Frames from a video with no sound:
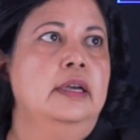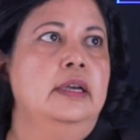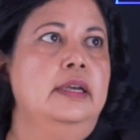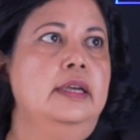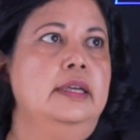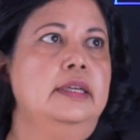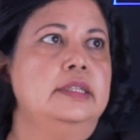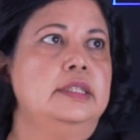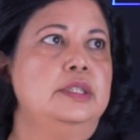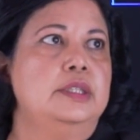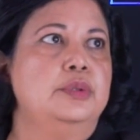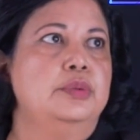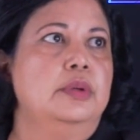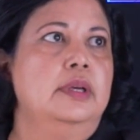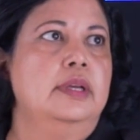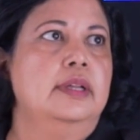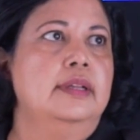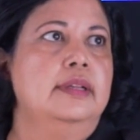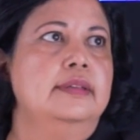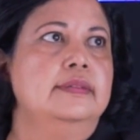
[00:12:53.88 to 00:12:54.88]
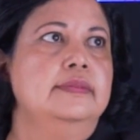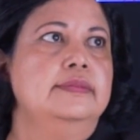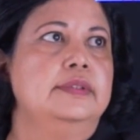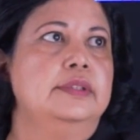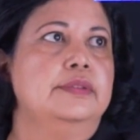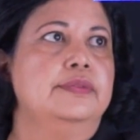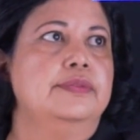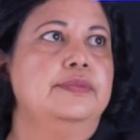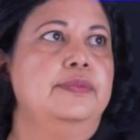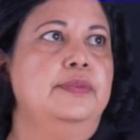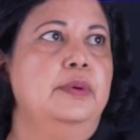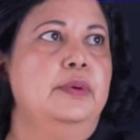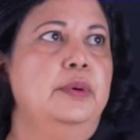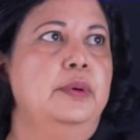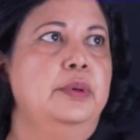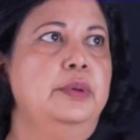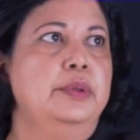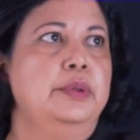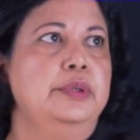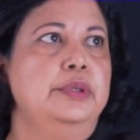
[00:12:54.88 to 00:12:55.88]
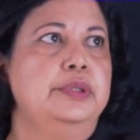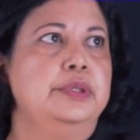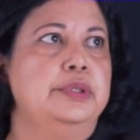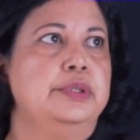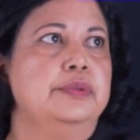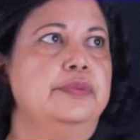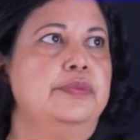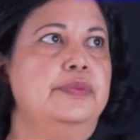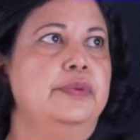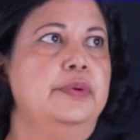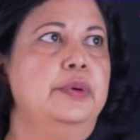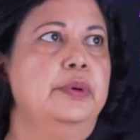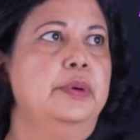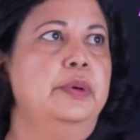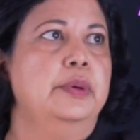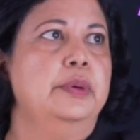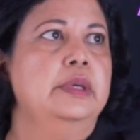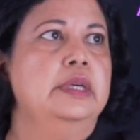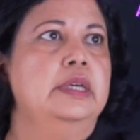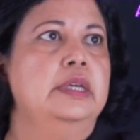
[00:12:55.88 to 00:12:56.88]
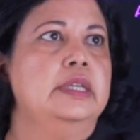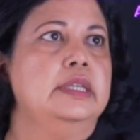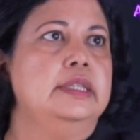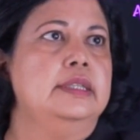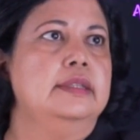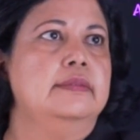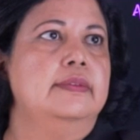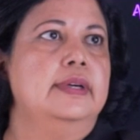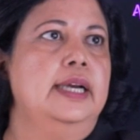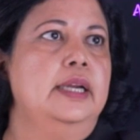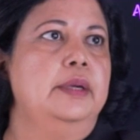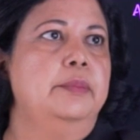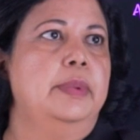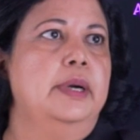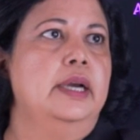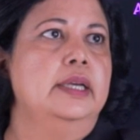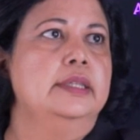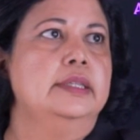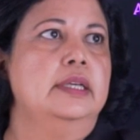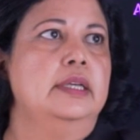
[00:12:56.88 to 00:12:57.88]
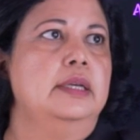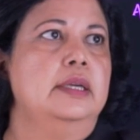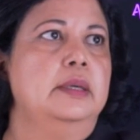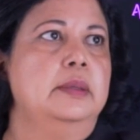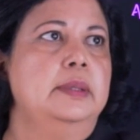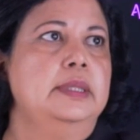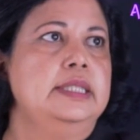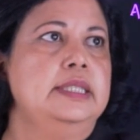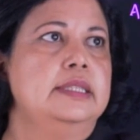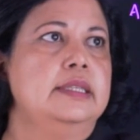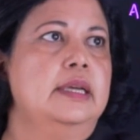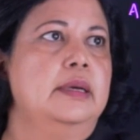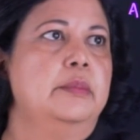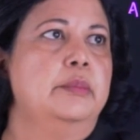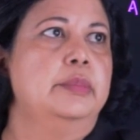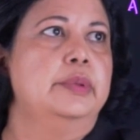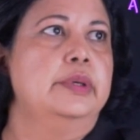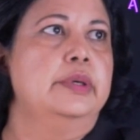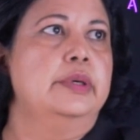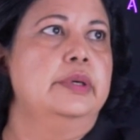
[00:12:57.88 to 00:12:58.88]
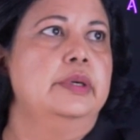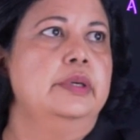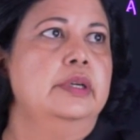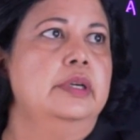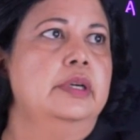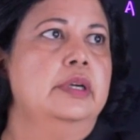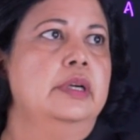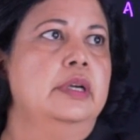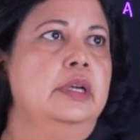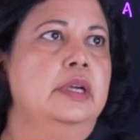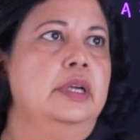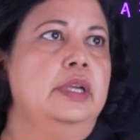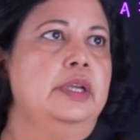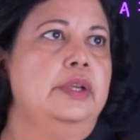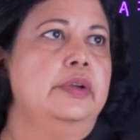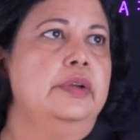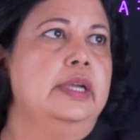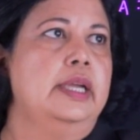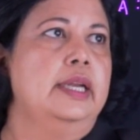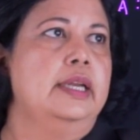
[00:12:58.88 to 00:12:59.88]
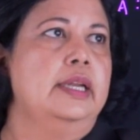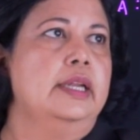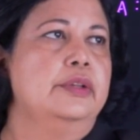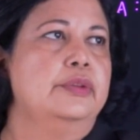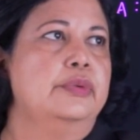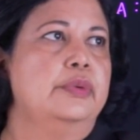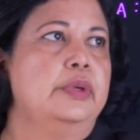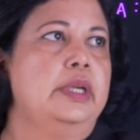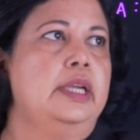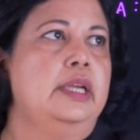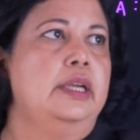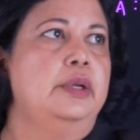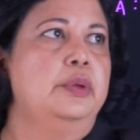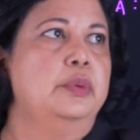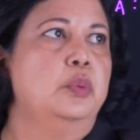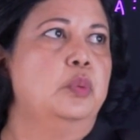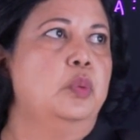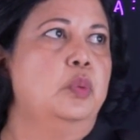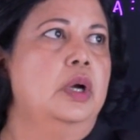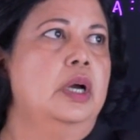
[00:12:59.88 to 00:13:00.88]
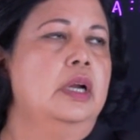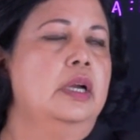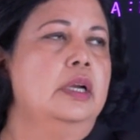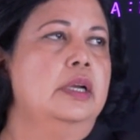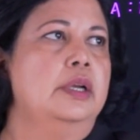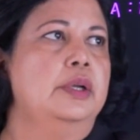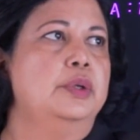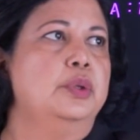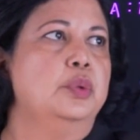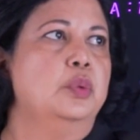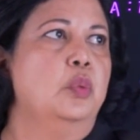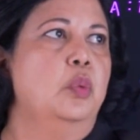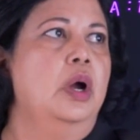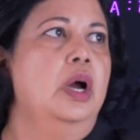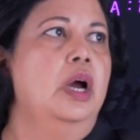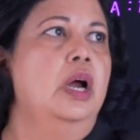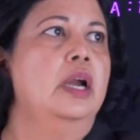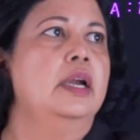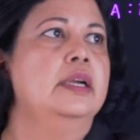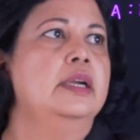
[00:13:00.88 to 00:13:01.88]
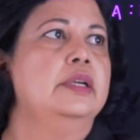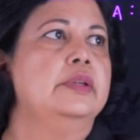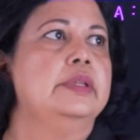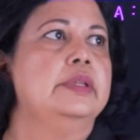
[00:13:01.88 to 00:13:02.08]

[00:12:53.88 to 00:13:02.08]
is 12 to 4 to 4. Divide by the lowest number. You're getting 3 to 1 to 1. Do